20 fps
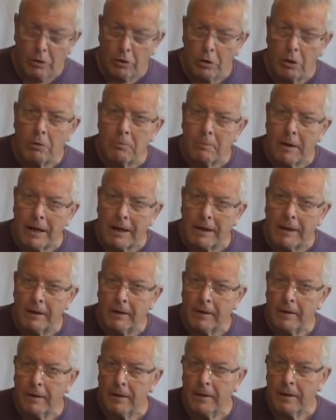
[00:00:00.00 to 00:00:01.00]
new me.
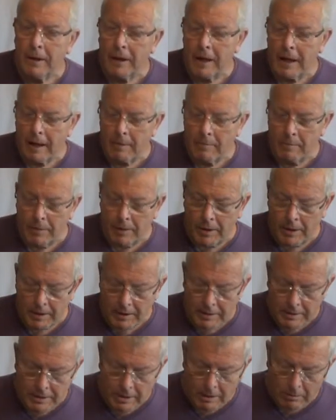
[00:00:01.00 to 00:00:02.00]

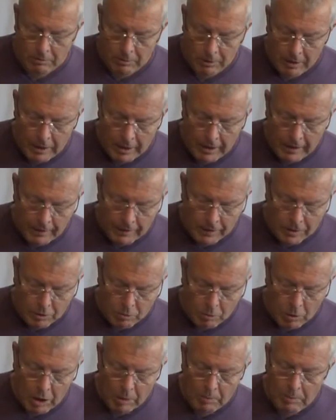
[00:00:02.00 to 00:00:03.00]
and so this
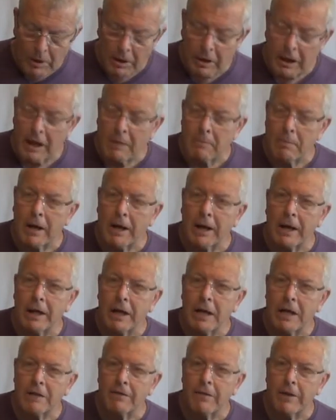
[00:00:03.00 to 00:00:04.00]
is why I'm going to keep
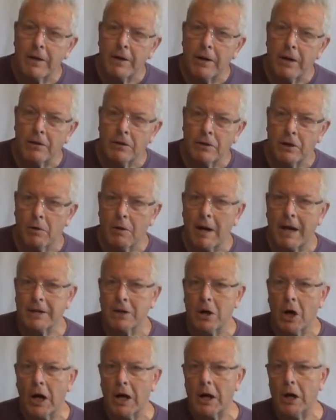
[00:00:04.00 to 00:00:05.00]
making these videos, so
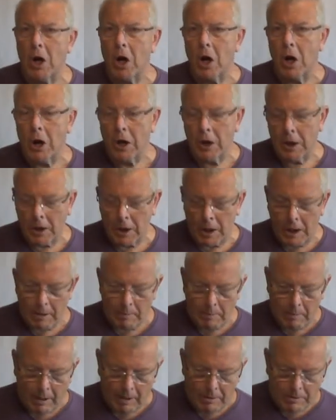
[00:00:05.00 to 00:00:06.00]
as I learn
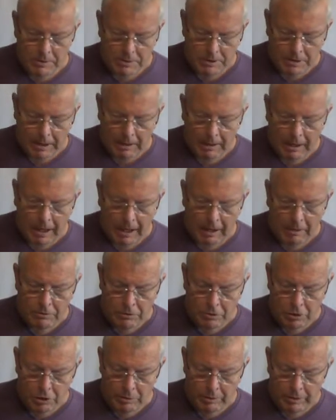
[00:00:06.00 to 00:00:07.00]
about how
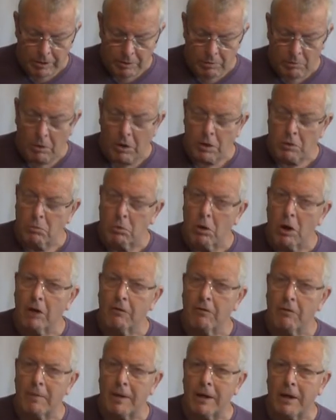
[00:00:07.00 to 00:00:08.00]
to do it and what's
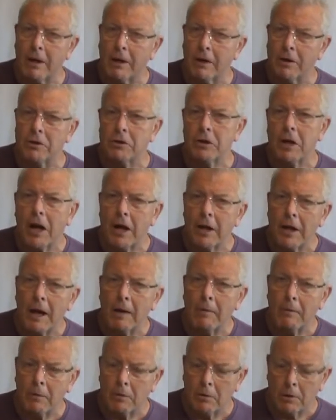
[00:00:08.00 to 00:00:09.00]
worked for me, I can share
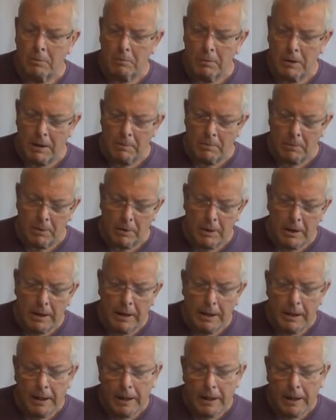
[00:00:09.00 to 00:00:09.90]
that with other people.